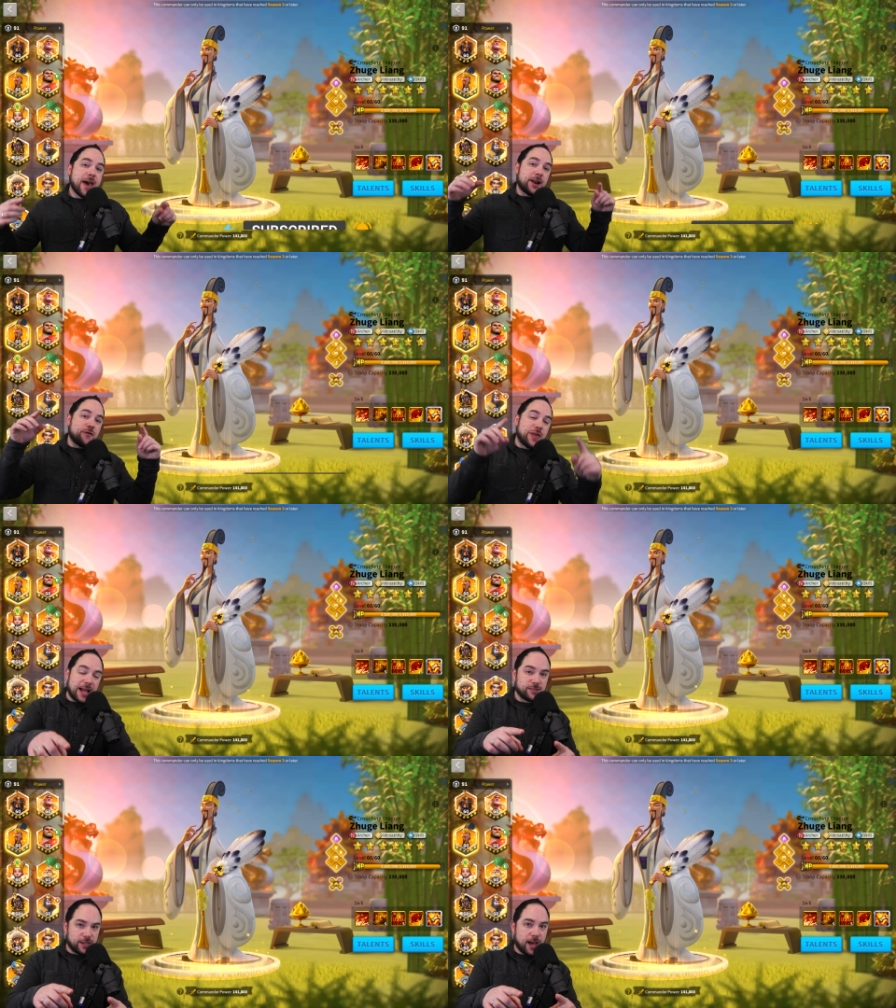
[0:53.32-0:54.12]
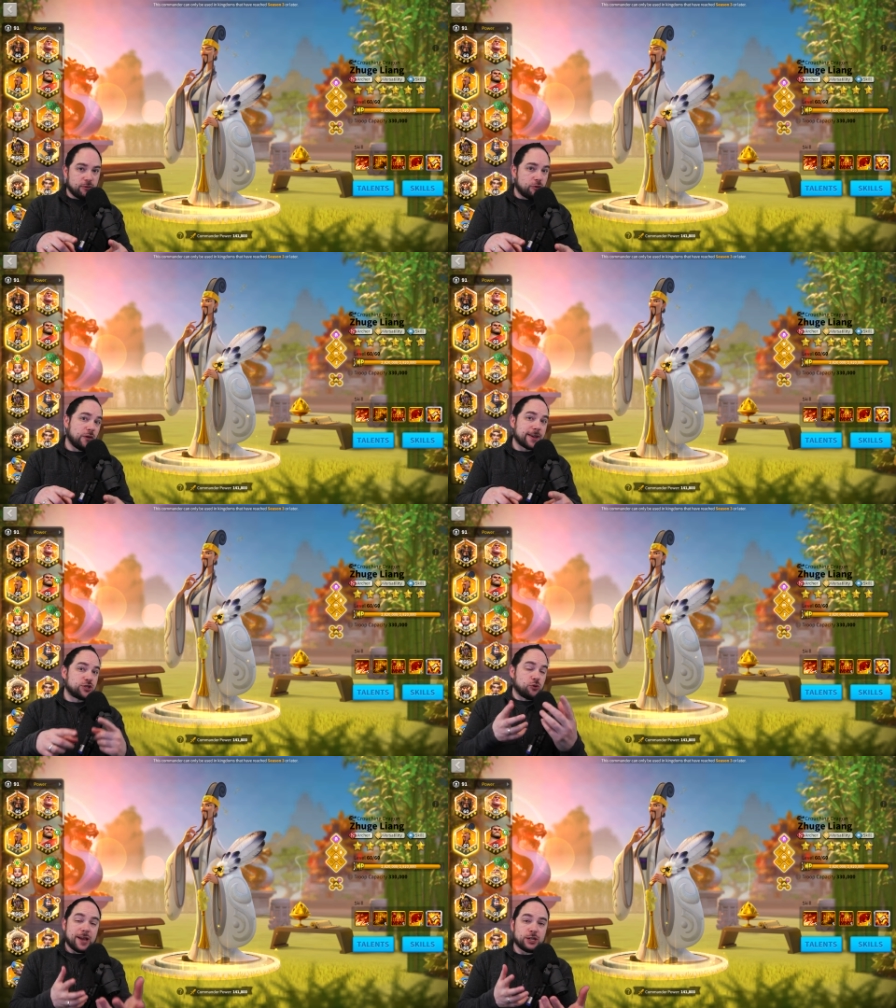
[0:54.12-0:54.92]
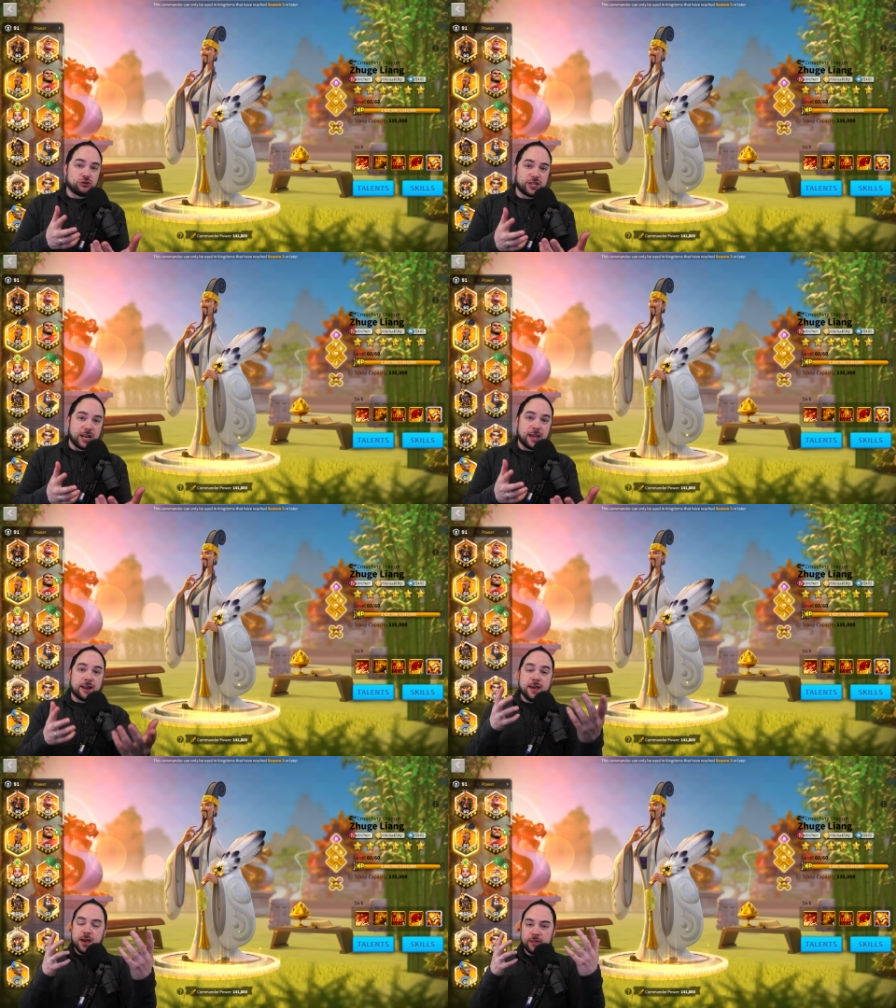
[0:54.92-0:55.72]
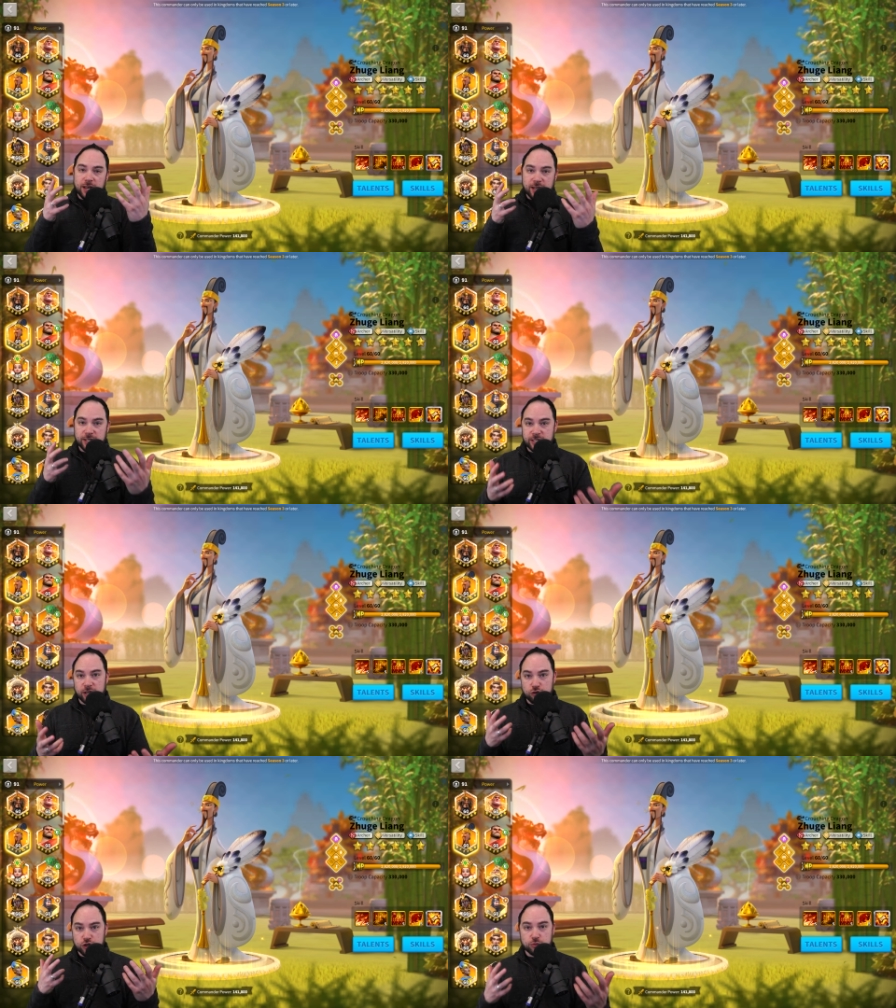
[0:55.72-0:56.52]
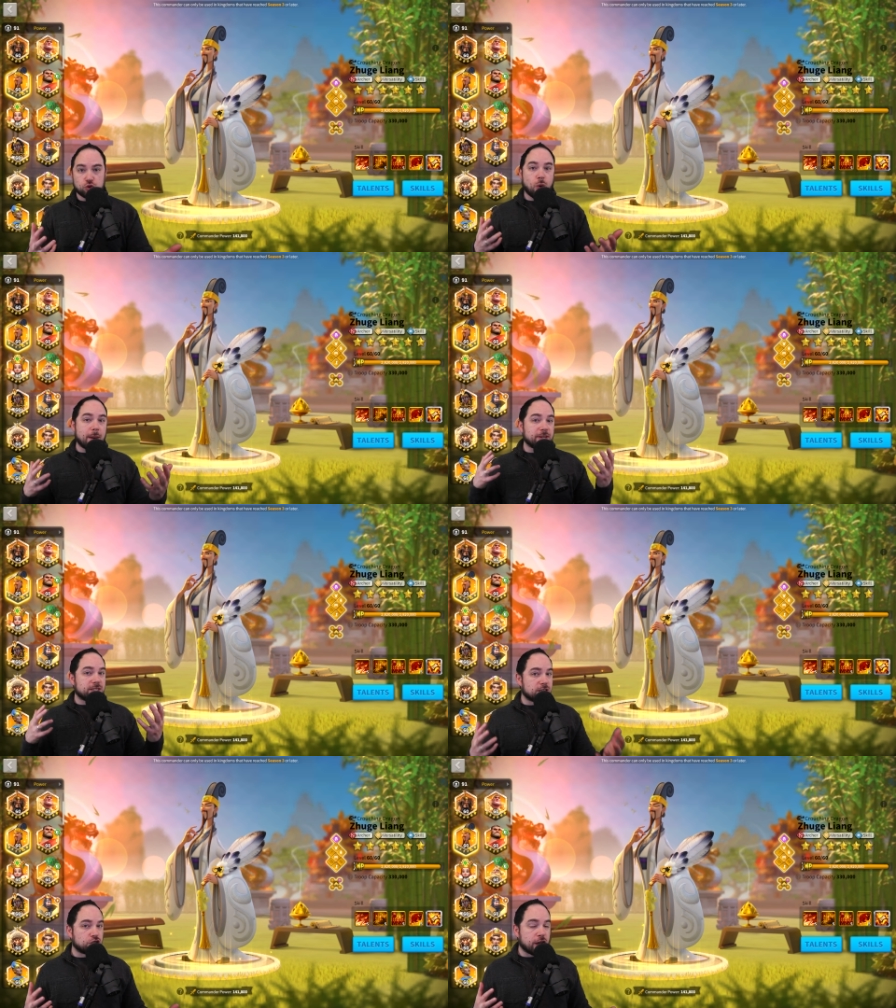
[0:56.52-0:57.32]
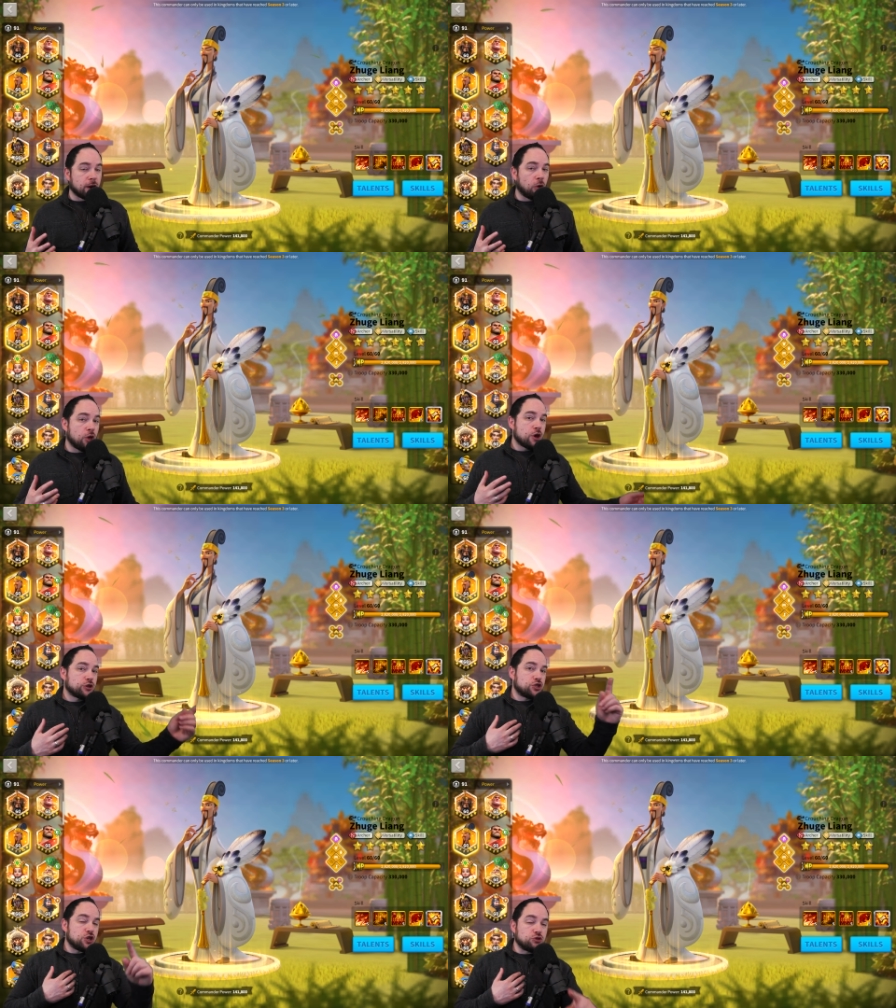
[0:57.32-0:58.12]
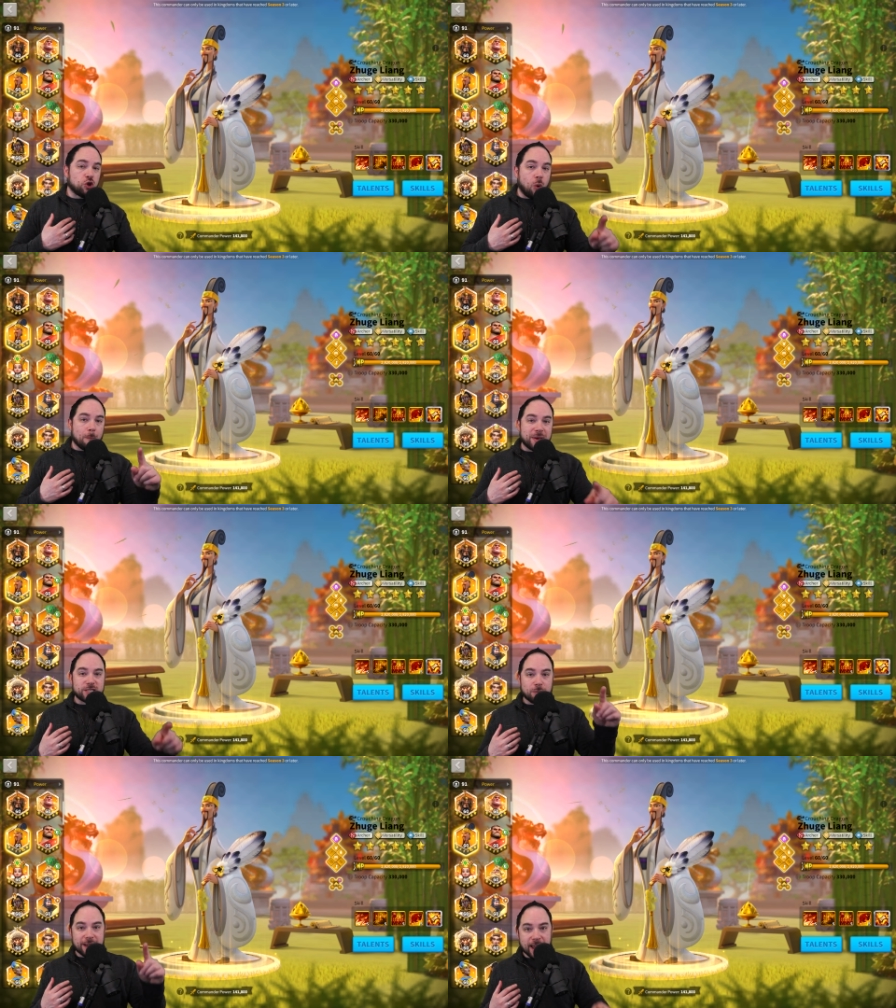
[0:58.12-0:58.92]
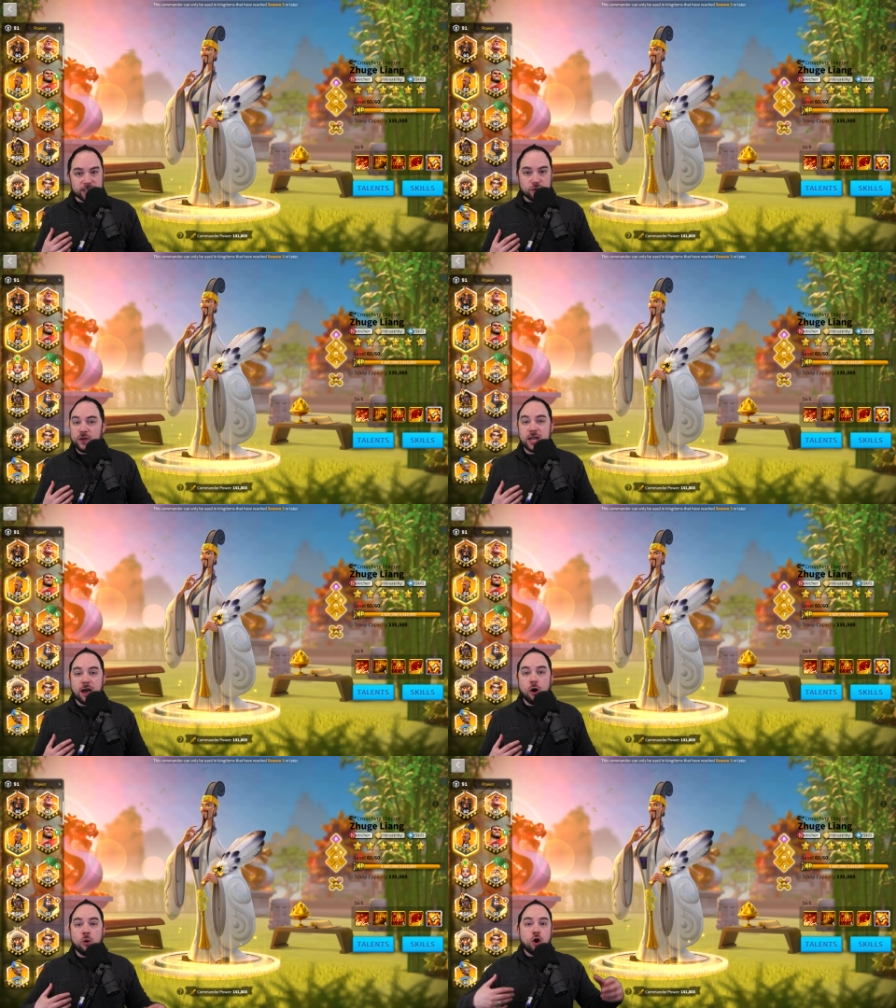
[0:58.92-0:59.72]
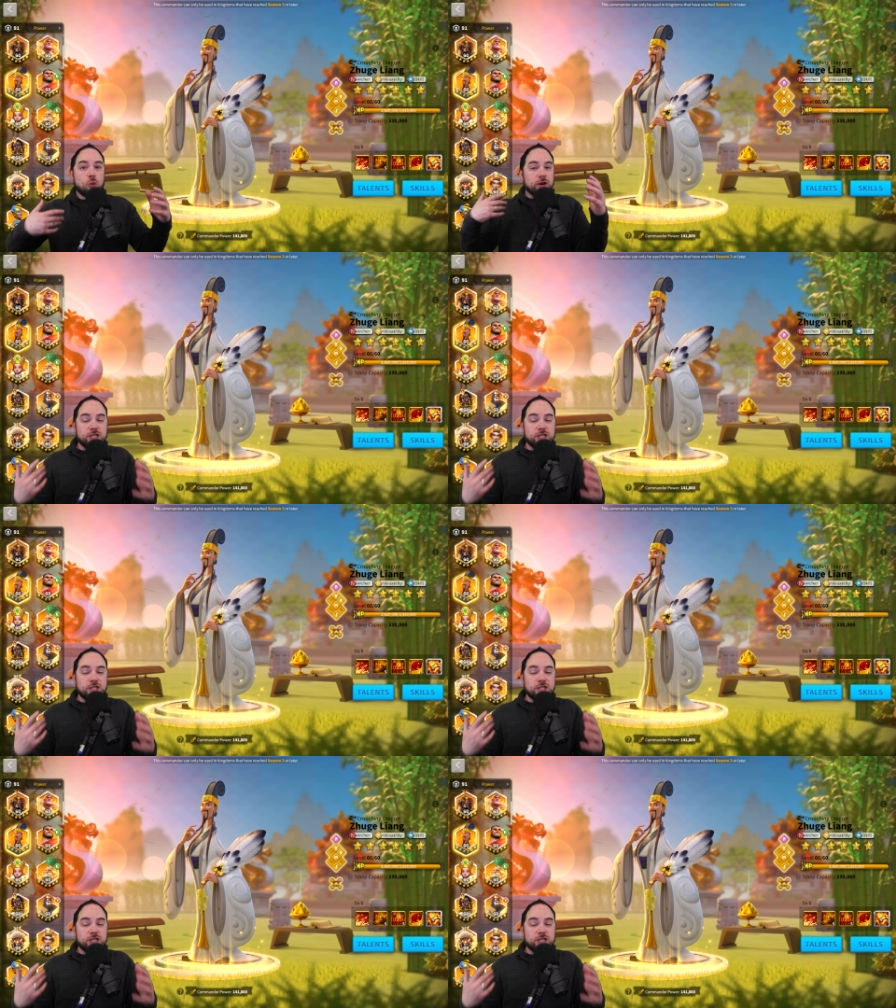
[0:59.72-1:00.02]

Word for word: And if that's the kind of advice you're interested in, then consider subscribing to the channel so you don't miss my next video, where